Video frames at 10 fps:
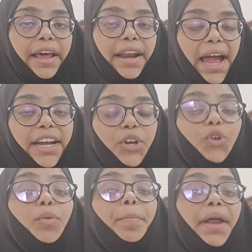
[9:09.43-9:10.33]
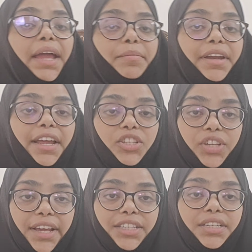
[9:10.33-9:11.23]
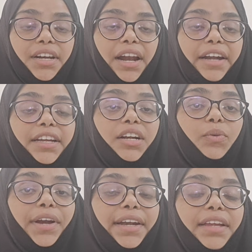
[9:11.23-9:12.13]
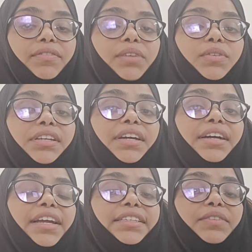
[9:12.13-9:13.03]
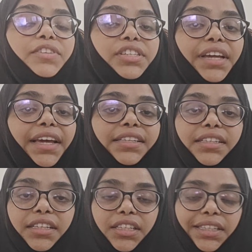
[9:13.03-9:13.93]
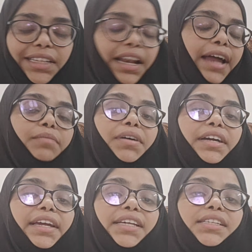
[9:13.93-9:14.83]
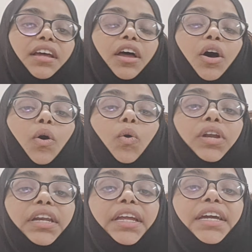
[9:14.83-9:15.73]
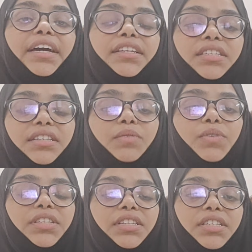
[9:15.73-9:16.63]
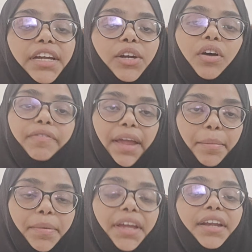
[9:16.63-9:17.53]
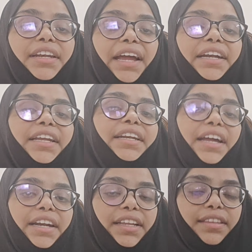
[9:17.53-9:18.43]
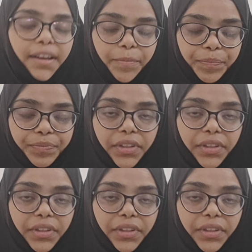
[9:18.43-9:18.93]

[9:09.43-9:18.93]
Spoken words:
Right to primary education under Article 21 was recognized in which case? This is a landmark case, Unni Krishnan versus State of AP 1993.